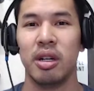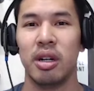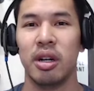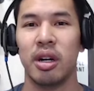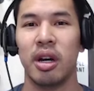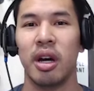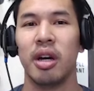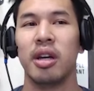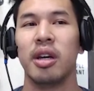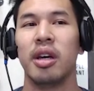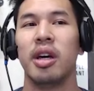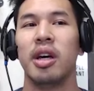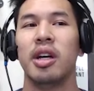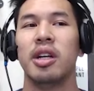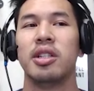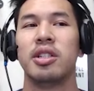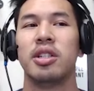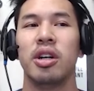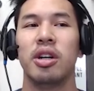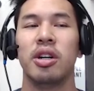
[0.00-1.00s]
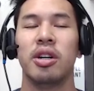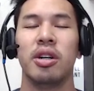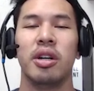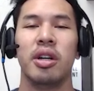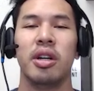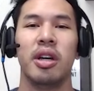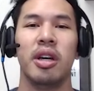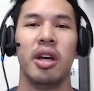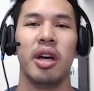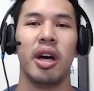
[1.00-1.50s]
Okay, so
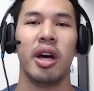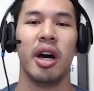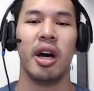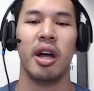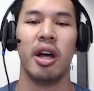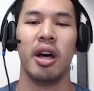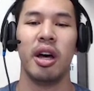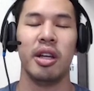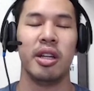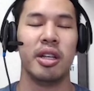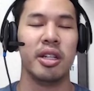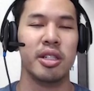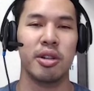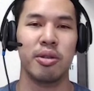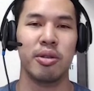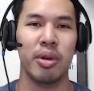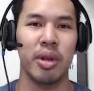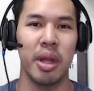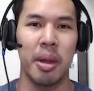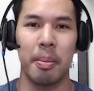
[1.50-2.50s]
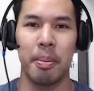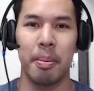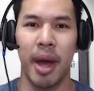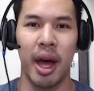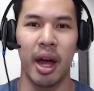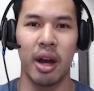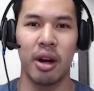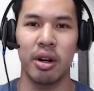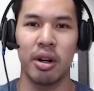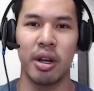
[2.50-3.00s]
mm-hmm. it doesn't really
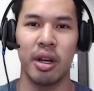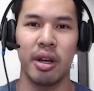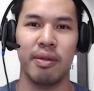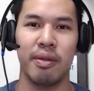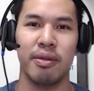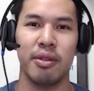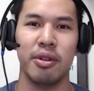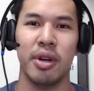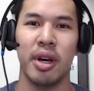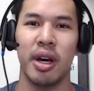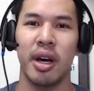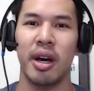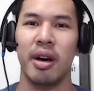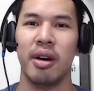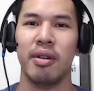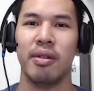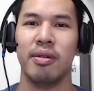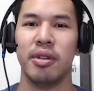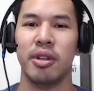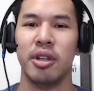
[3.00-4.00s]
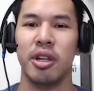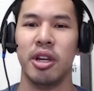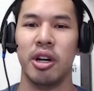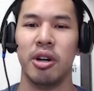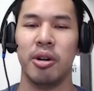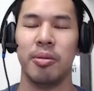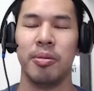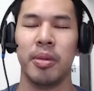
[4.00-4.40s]
matter if you have you know